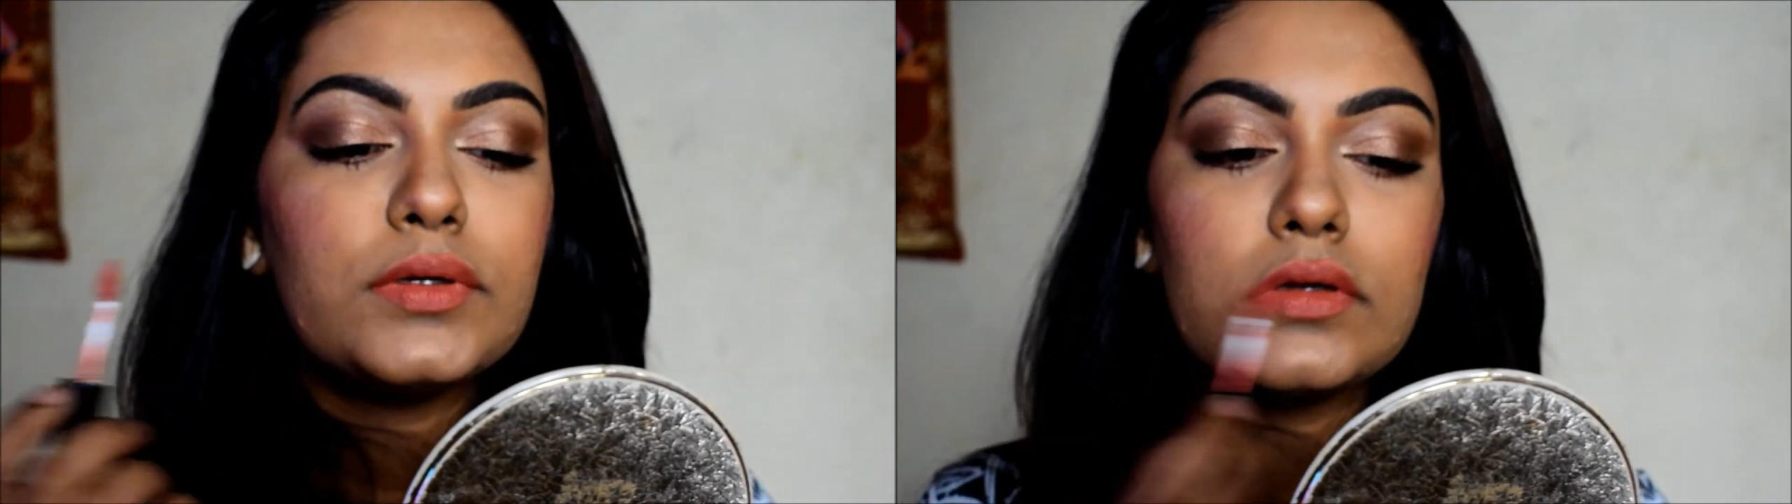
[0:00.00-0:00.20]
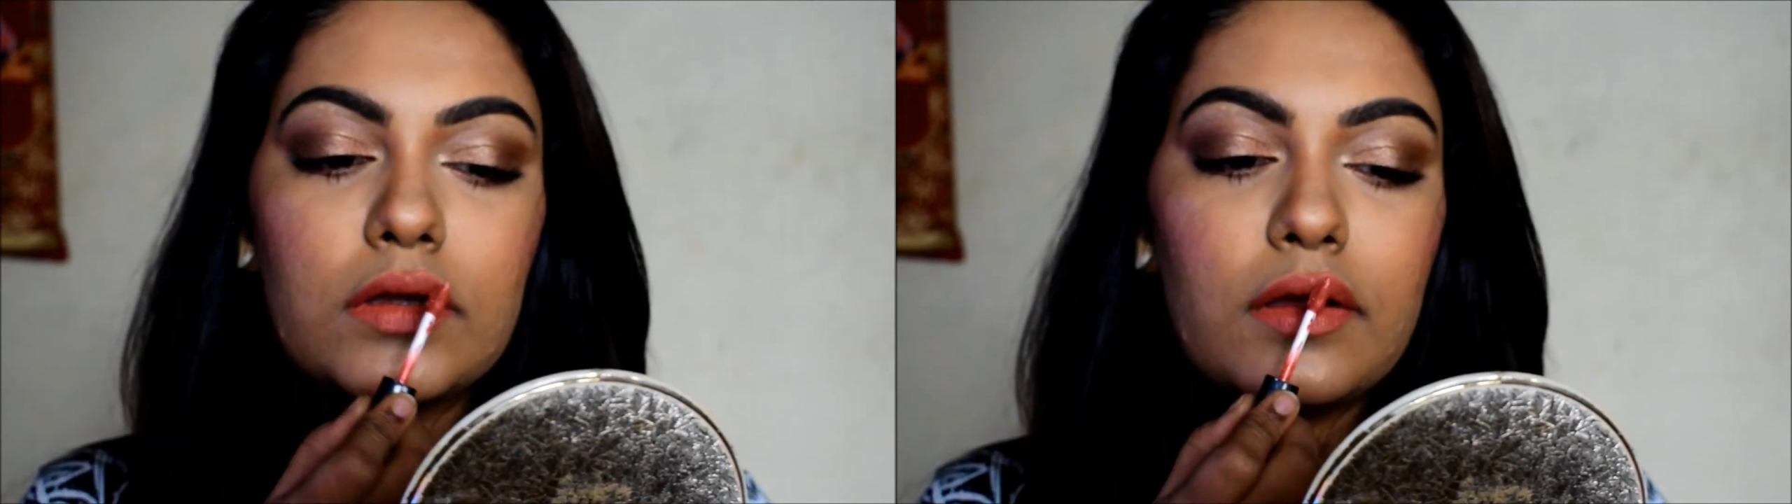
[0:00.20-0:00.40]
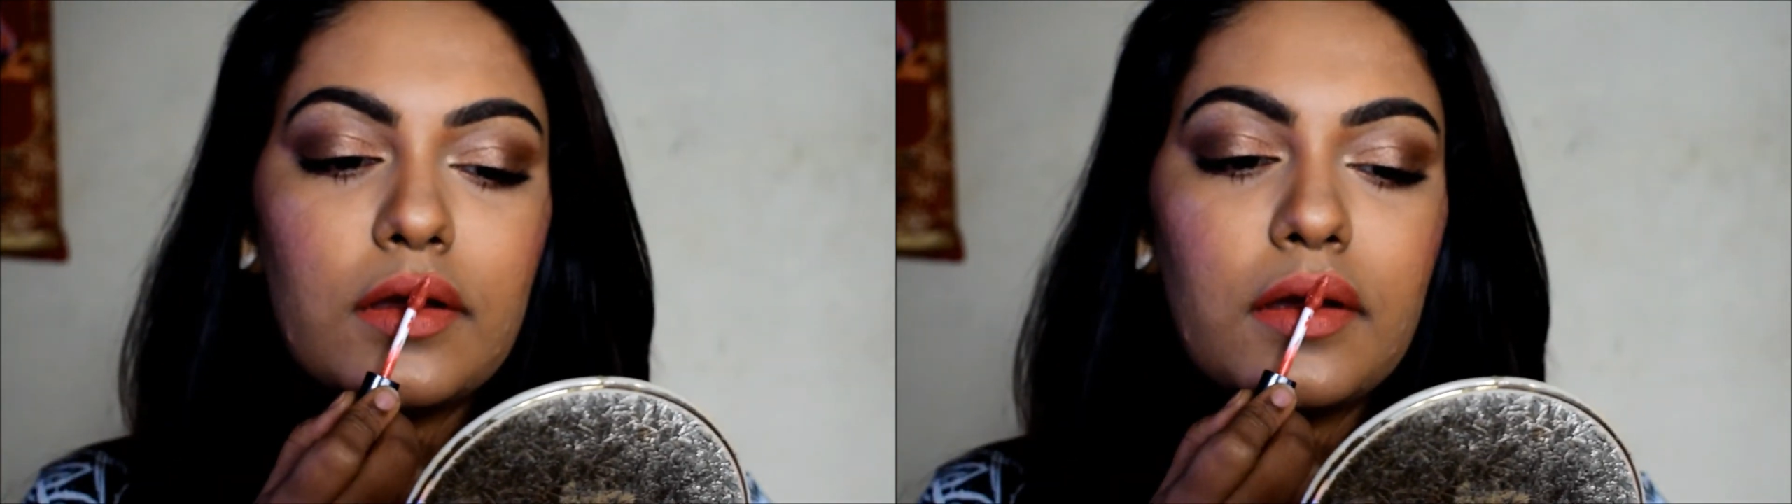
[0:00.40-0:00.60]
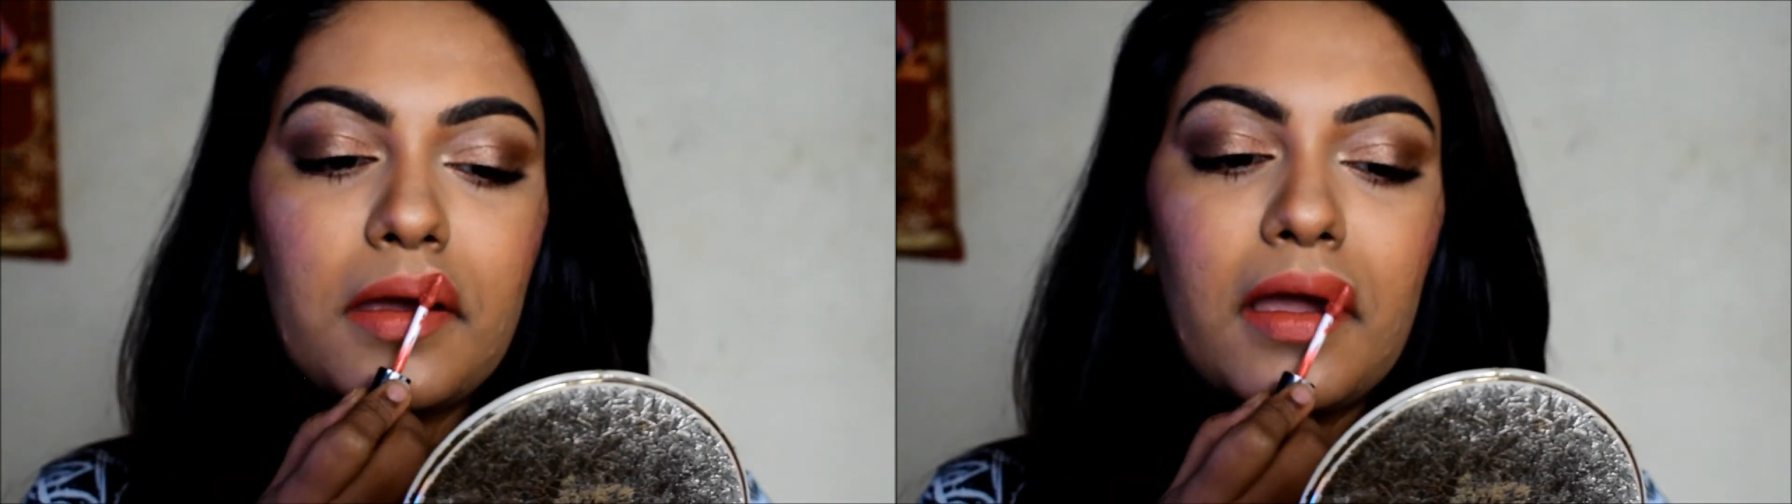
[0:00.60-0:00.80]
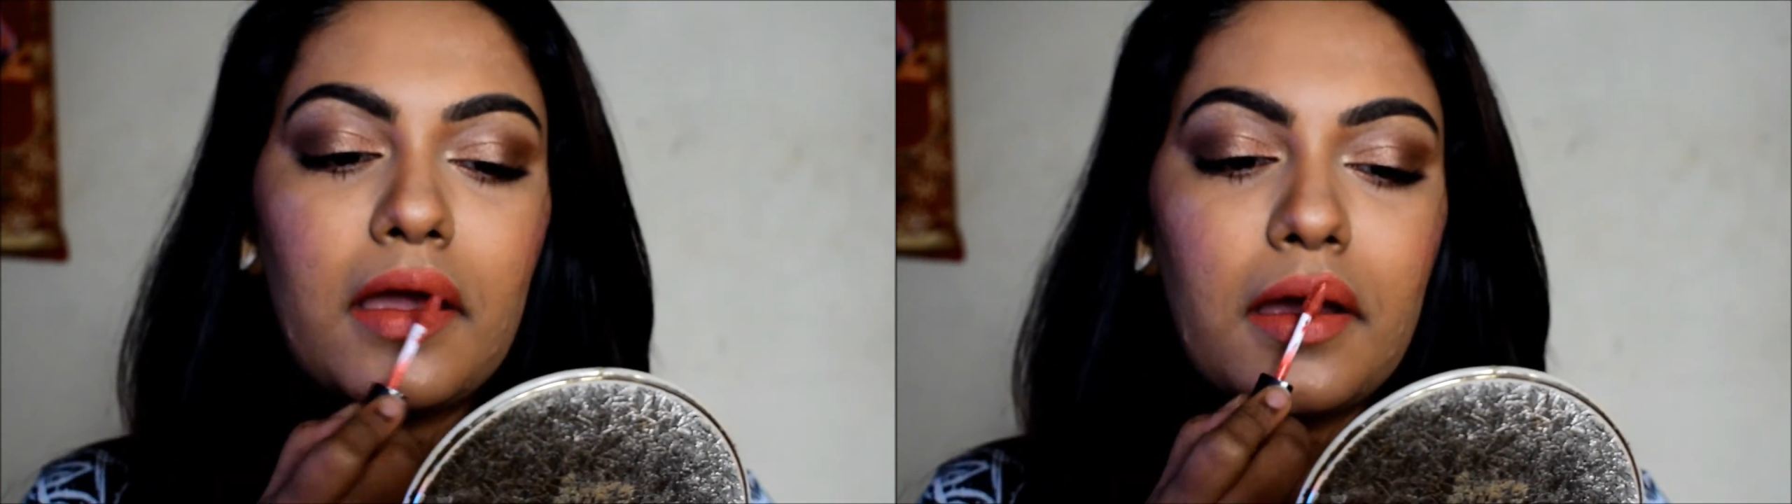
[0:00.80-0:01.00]
with Malvika
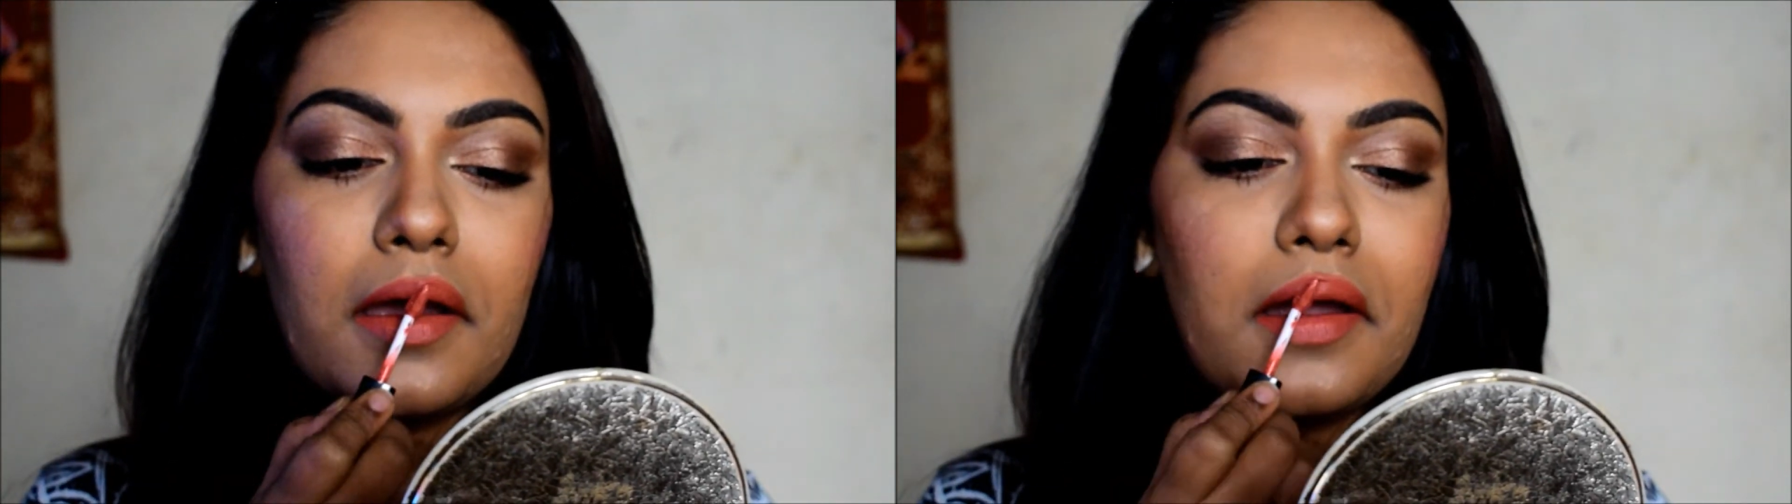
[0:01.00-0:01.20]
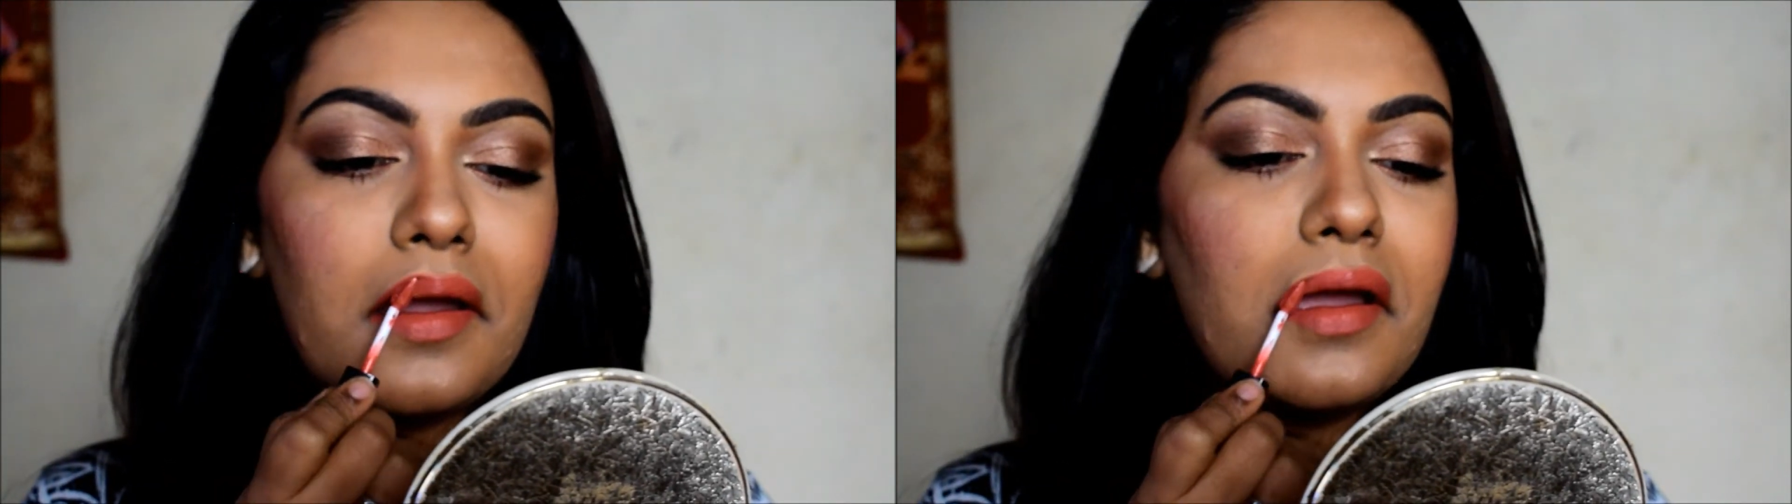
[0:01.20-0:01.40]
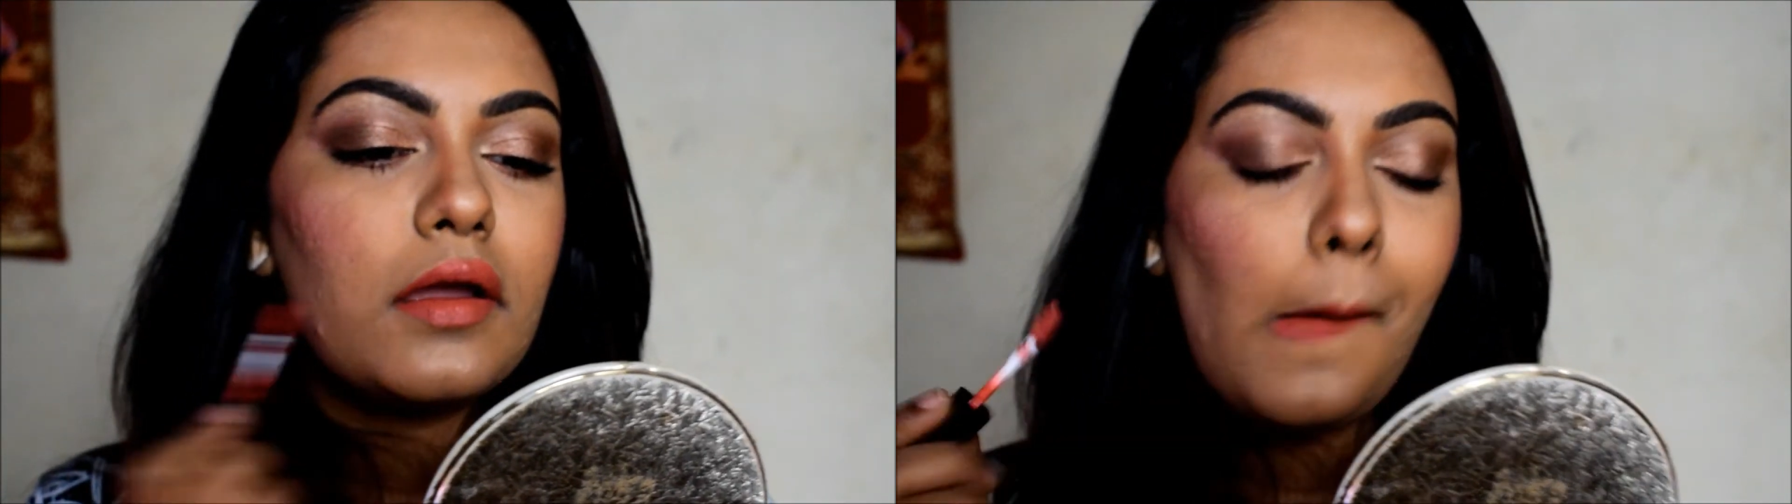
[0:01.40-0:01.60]
Sitlani.